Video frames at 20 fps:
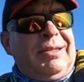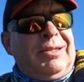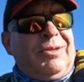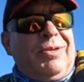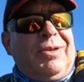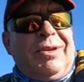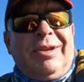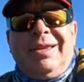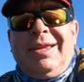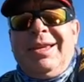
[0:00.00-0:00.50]

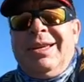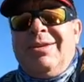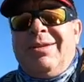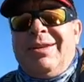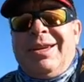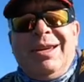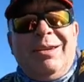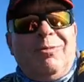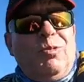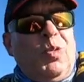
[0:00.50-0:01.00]
I think I
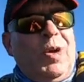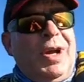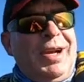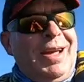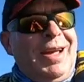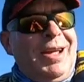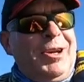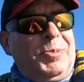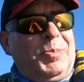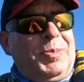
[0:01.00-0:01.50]
can
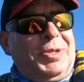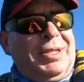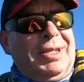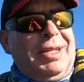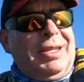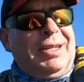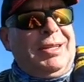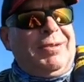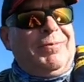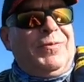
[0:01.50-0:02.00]

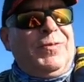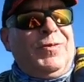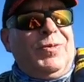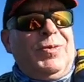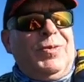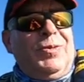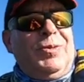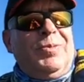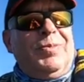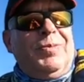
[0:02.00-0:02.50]
100%
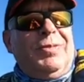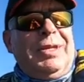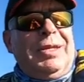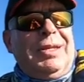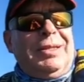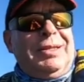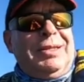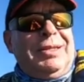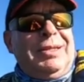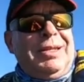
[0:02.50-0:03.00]
confirm
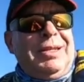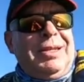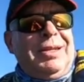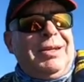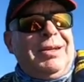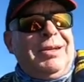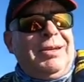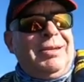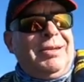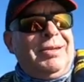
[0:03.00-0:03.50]

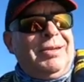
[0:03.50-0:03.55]
that